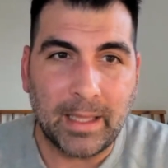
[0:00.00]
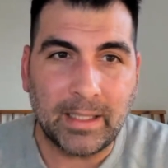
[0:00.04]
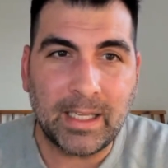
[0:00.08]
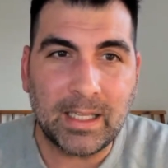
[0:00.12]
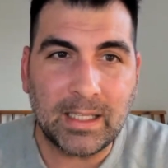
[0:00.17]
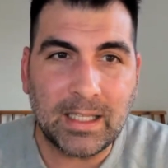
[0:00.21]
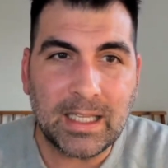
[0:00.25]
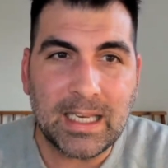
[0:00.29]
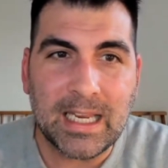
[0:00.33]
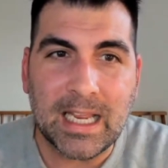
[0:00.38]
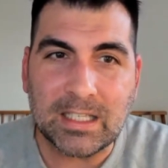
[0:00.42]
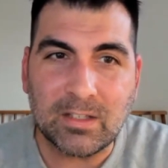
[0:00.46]

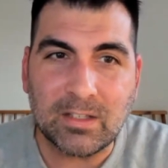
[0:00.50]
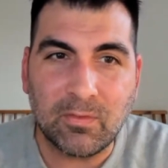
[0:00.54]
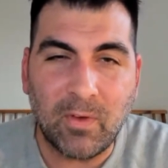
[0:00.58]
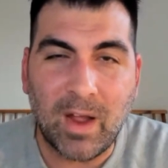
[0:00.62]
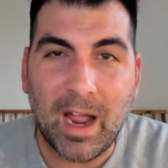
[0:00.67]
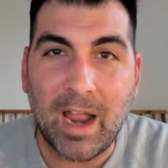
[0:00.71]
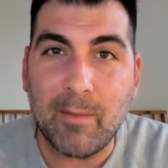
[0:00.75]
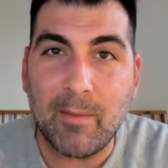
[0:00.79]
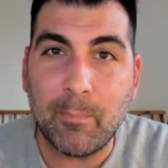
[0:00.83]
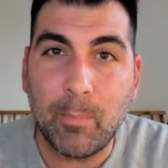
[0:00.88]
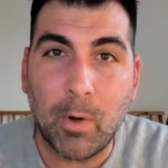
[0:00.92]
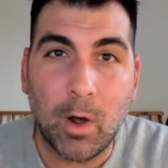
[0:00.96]
Elliot Lee has
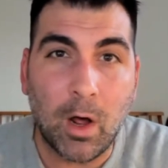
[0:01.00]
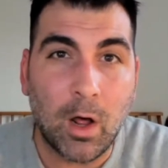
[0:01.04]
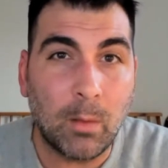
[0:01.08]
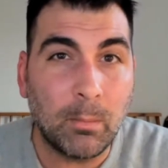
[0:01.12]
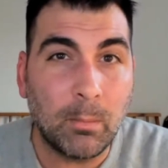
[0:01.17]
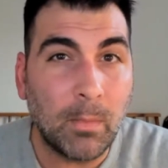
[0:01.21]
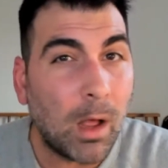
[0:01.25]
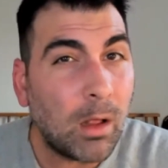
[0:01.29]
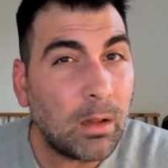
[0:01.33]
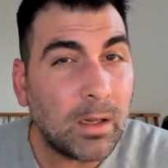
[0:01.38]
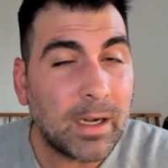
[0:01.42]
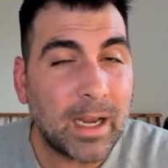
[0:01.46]
5.
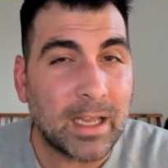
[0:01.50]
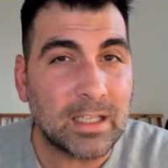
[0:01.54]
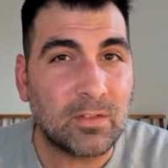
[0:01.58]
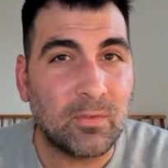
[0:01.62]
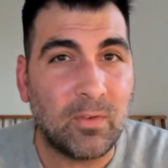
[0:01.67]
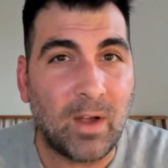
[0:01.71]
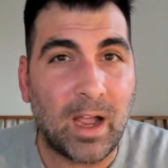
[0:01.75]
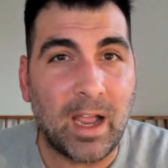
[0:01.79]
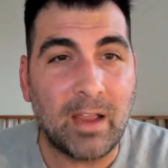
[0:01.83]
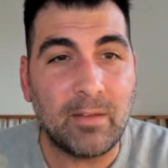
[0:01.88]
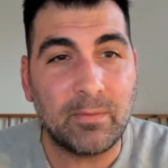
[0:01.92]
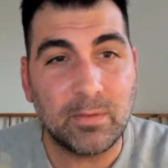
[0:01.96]
Paul Mullen
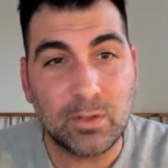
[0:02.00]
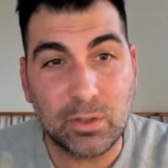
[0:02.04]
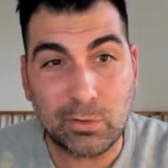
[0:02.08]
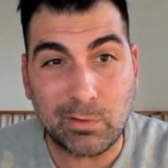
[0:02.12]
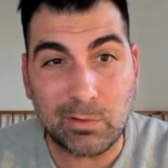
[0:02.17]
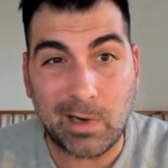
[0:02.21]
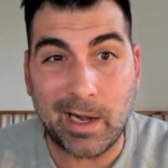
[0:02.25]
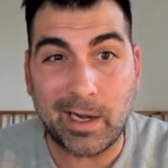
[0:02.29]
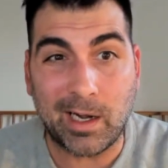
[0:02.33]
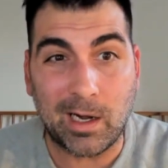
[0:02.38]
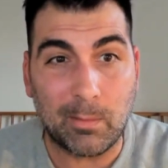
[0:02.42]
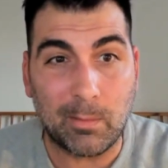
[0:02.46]
has 5.
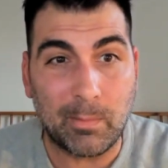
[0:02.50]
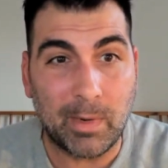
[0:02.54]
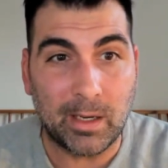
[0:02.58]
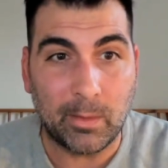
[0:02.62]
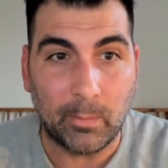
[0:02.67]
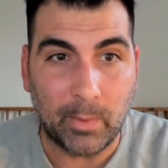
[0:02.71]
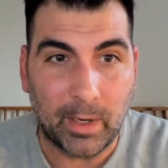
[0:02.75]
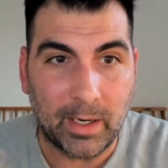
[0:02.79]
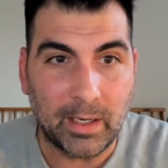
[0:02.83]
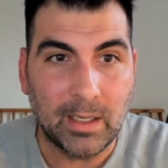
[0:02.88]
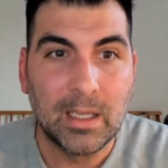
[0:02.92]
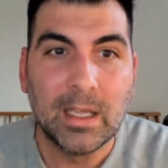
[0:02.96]
Striker, by
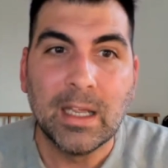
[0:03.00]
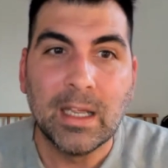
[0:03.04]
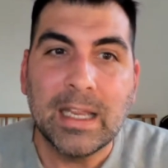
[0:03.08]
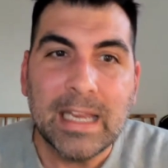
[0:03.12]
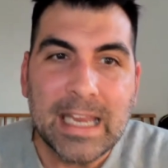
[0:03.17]
the way.